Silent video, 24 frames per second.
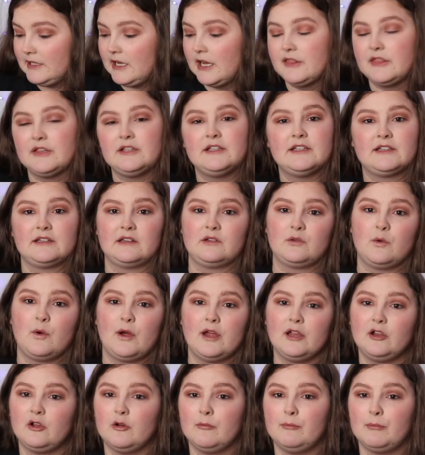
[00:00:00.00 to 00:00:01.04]
I think this is quite
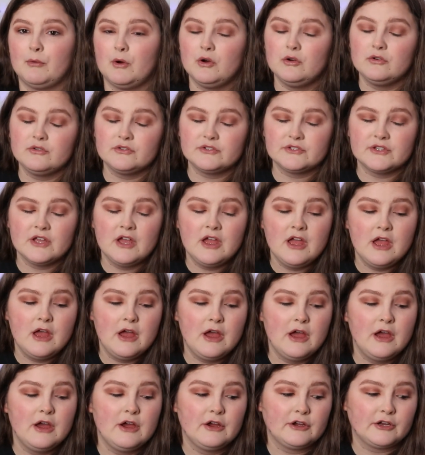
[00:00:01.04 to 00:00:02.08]
a good box
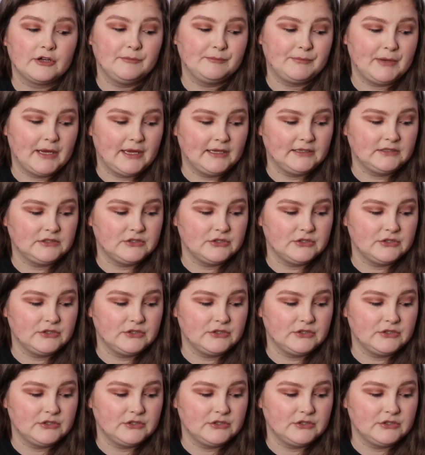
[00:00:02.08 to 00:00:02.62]
compared